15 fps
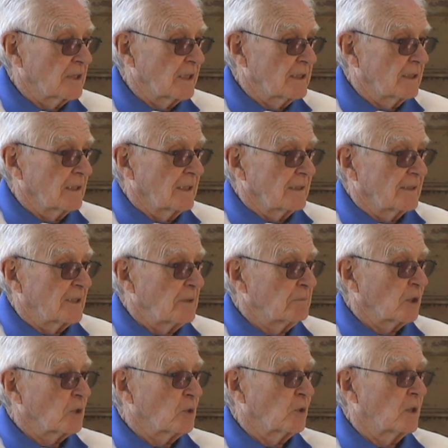They seem
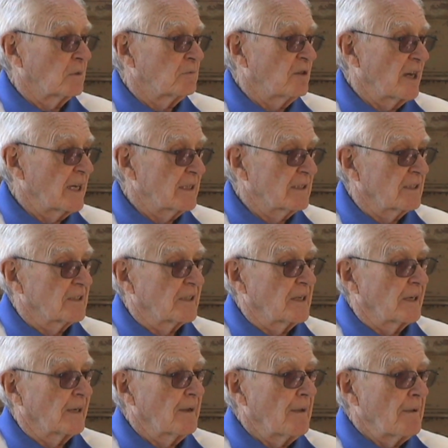to call them ranches
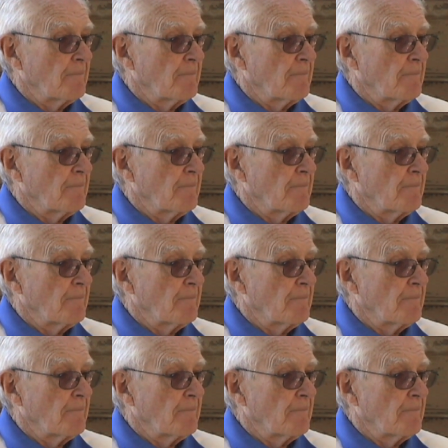here.